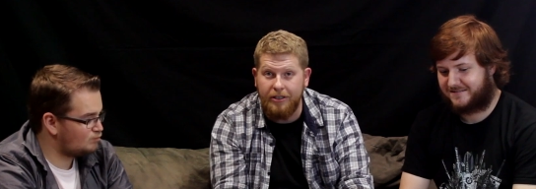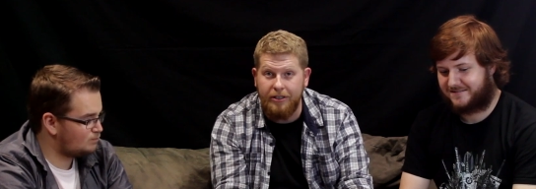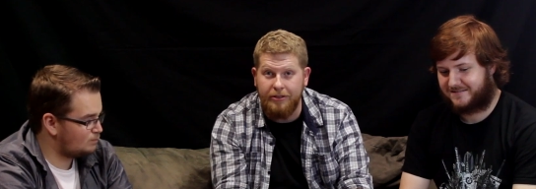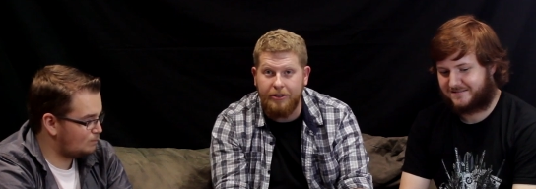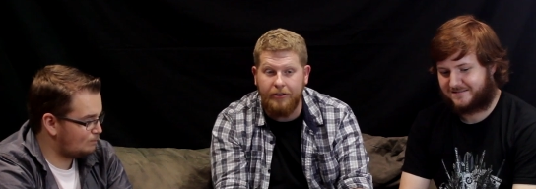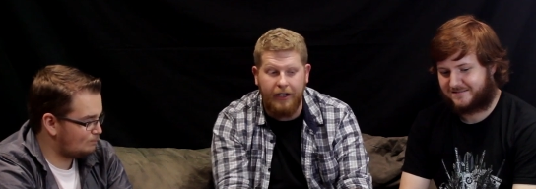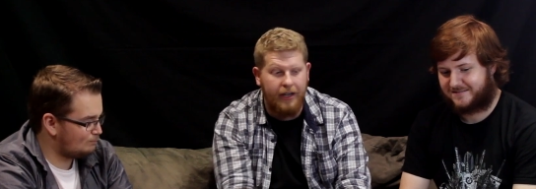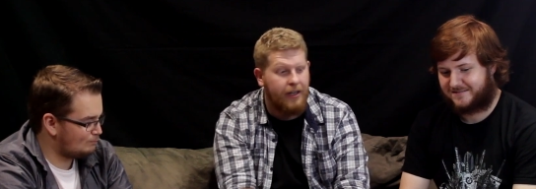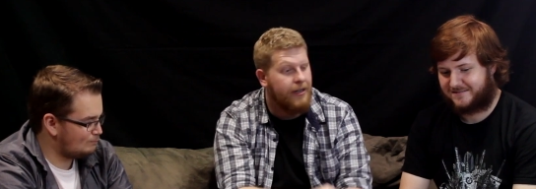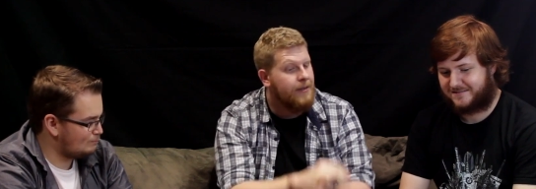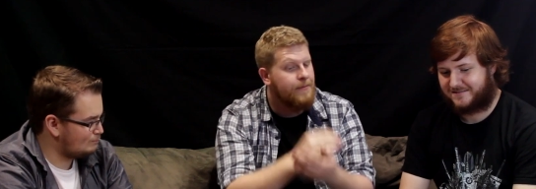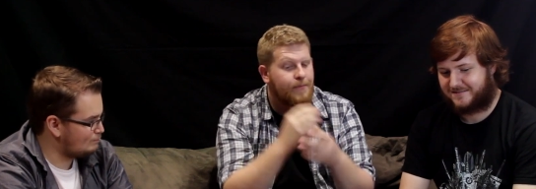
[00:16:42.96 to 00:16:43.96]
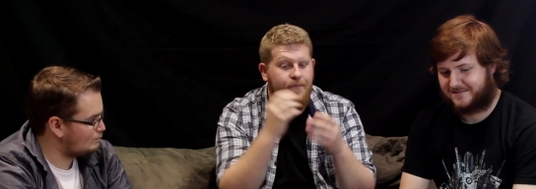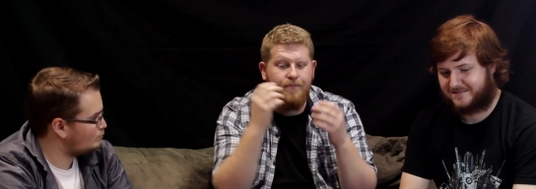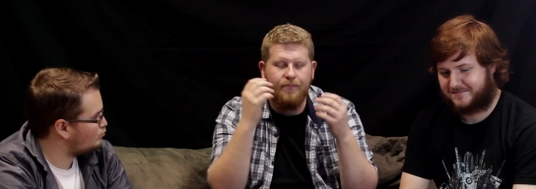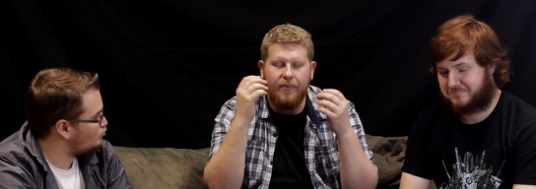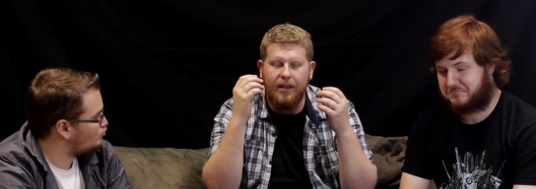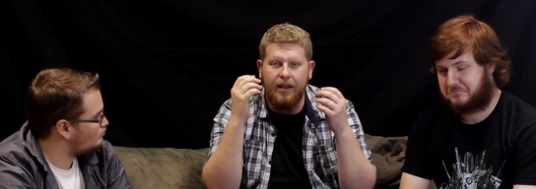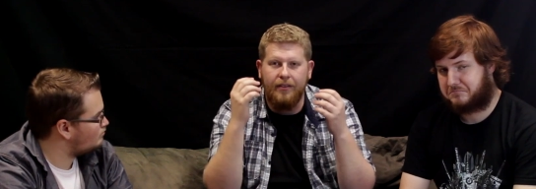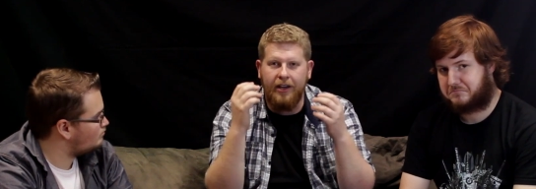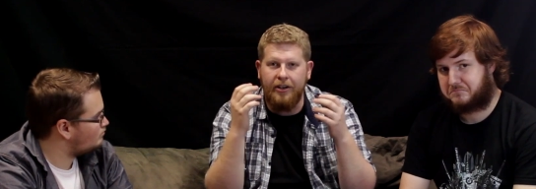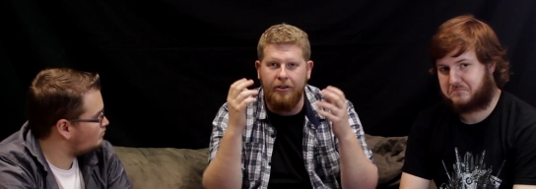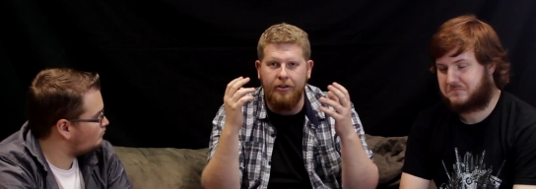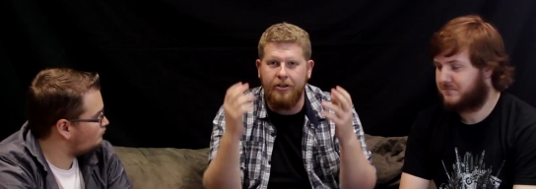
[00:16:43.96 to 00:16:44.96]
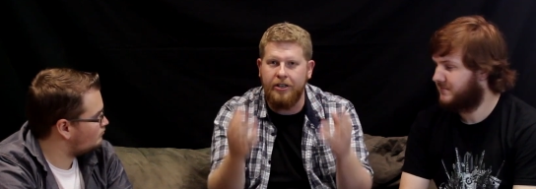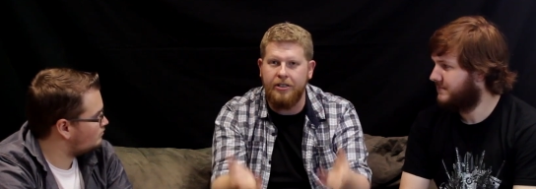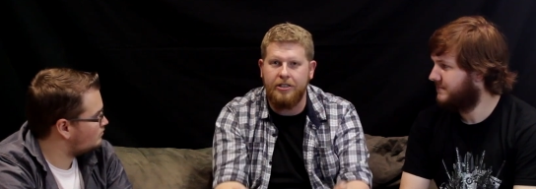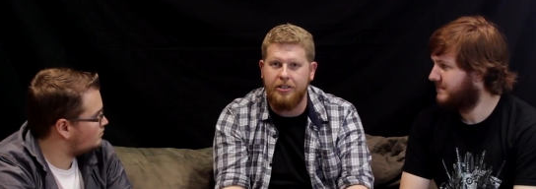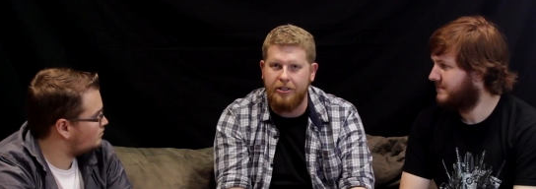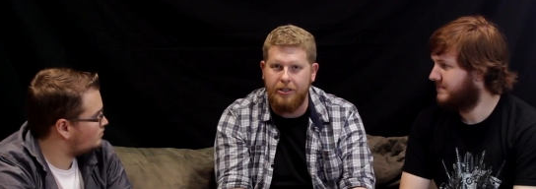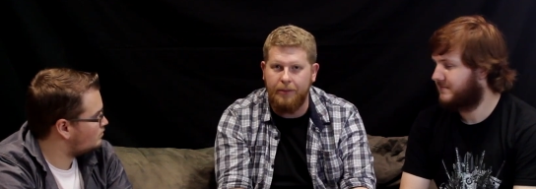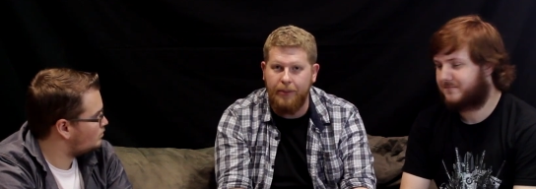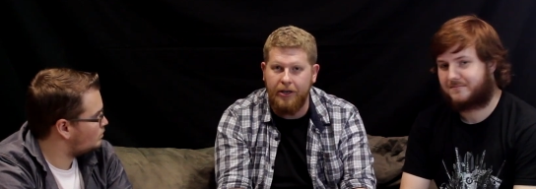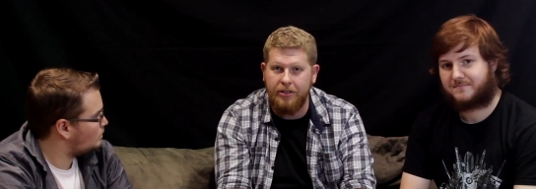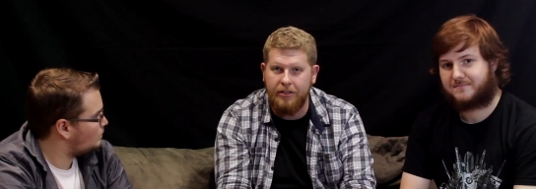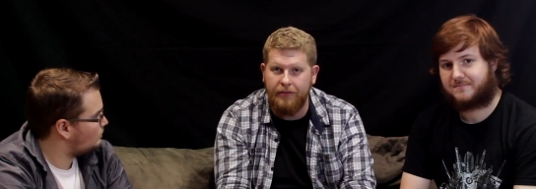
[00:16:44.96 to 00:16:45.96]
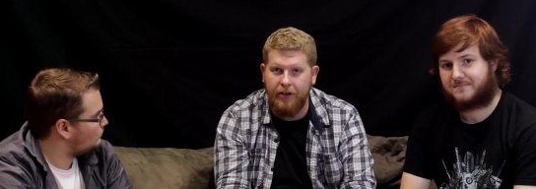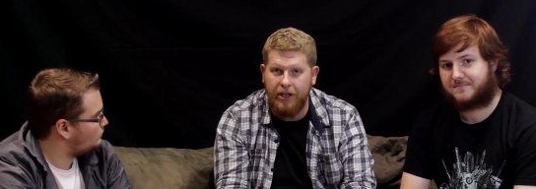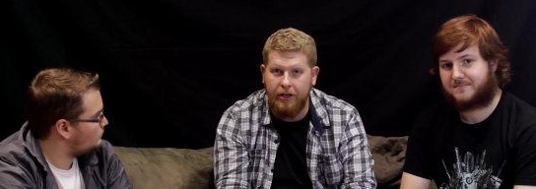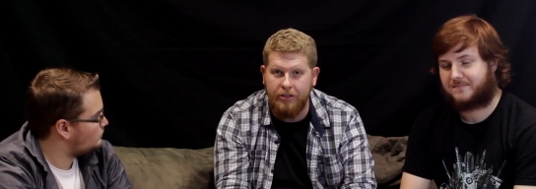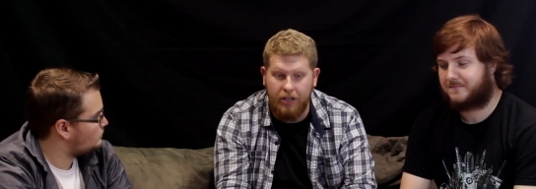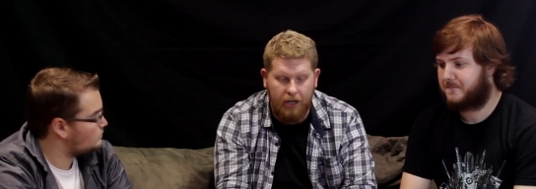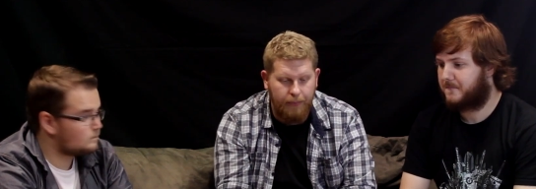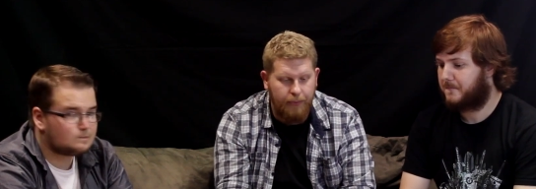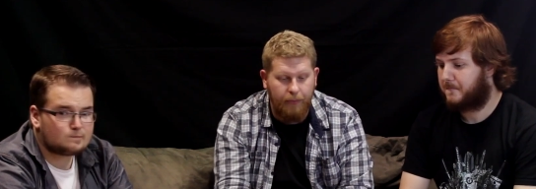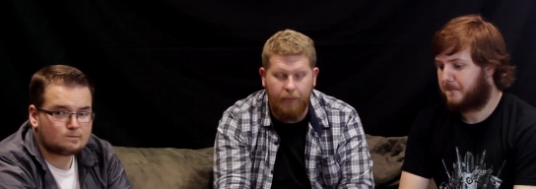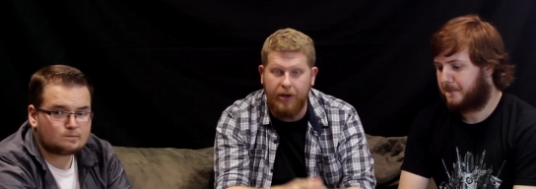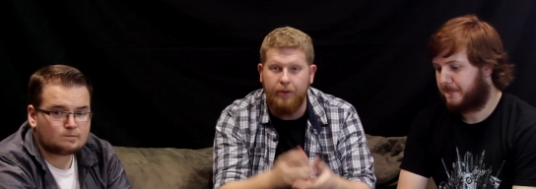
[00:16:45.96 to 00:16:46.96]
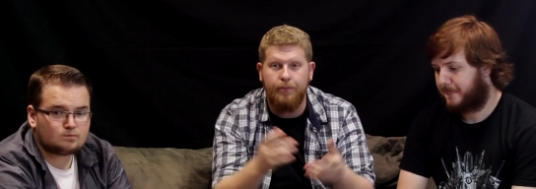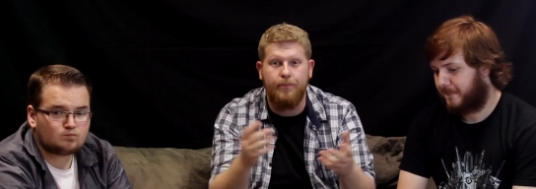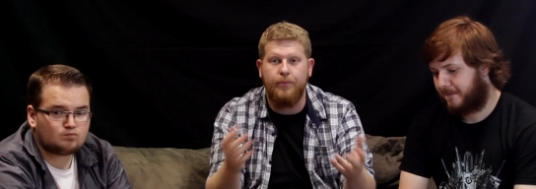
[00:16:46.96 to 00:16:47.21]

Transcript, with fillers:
Speaker 1: to Loot Crate. Then you can post the videos up, and we're